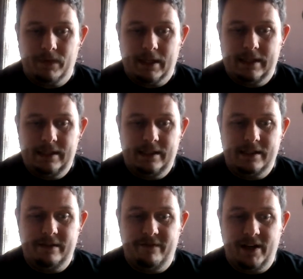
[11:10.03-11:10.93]
It's a
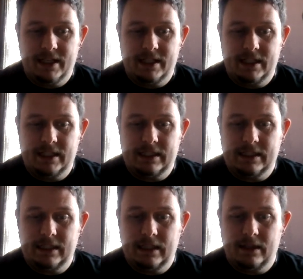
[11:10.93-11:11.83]
disinfectant.
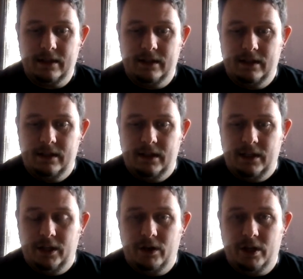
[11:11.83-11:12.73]

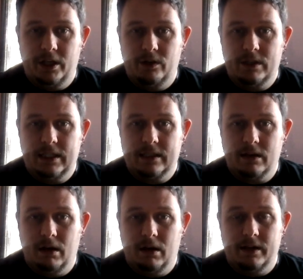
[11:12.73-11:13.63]
You can use it
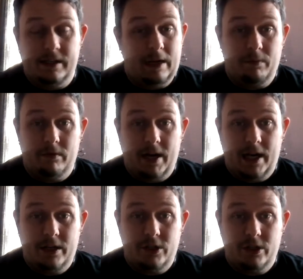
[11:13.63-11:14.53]
on diaper rash.